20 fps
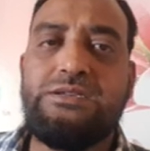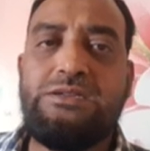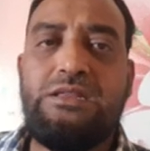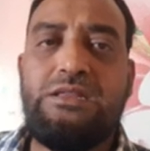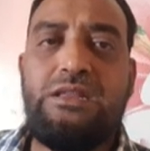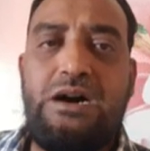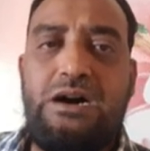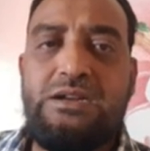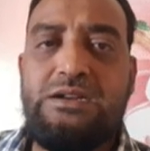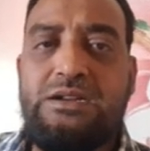
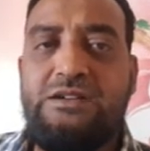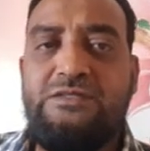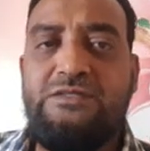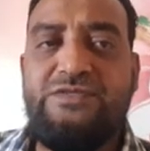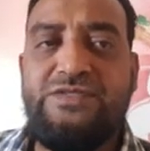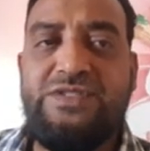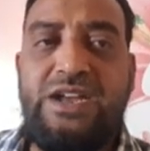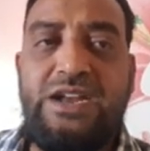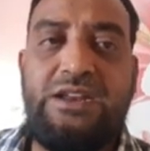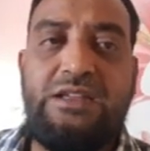lot of
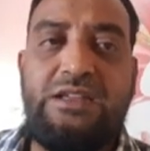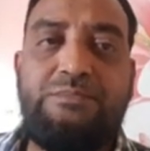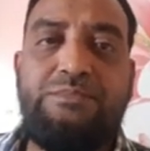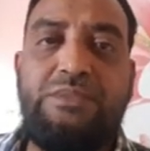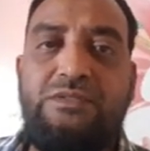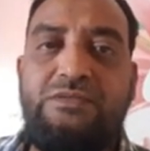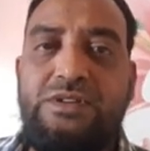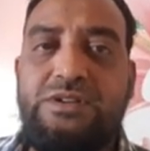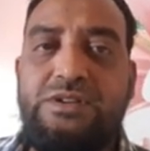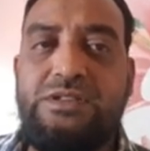static
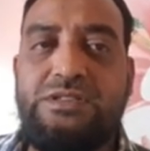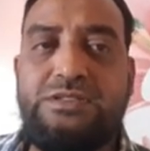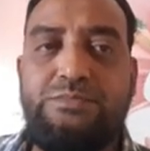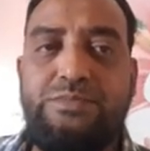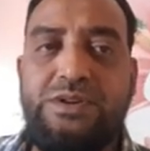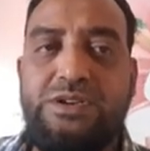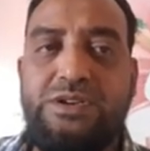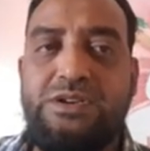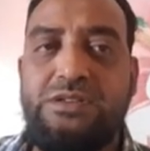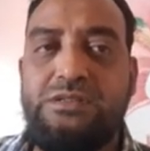power
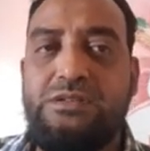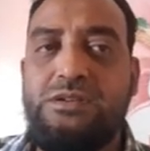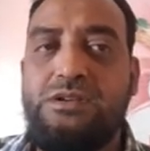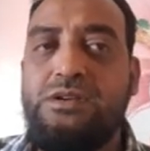dissipation,